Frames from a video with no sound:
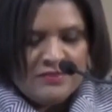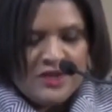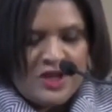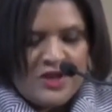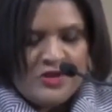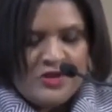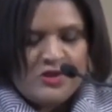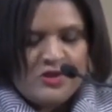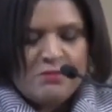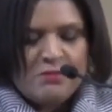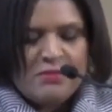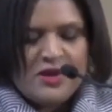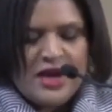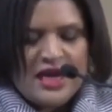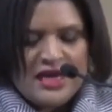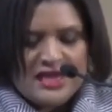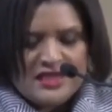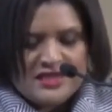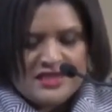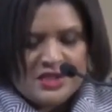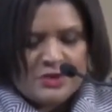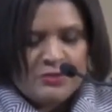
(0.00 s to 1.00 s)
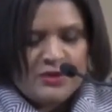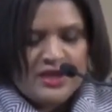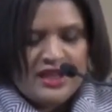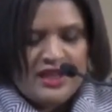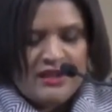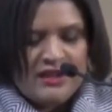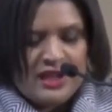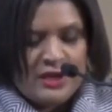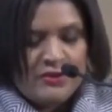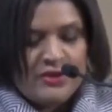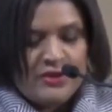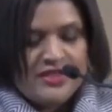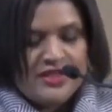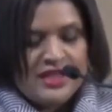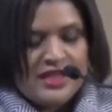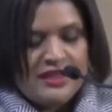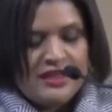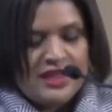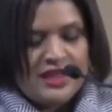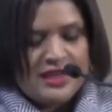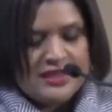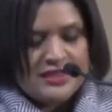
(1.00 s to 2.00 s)
although the biases we carry
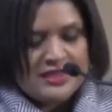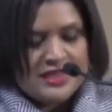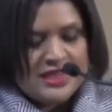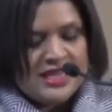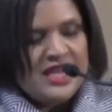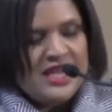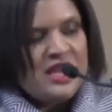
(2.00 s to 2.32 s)
within us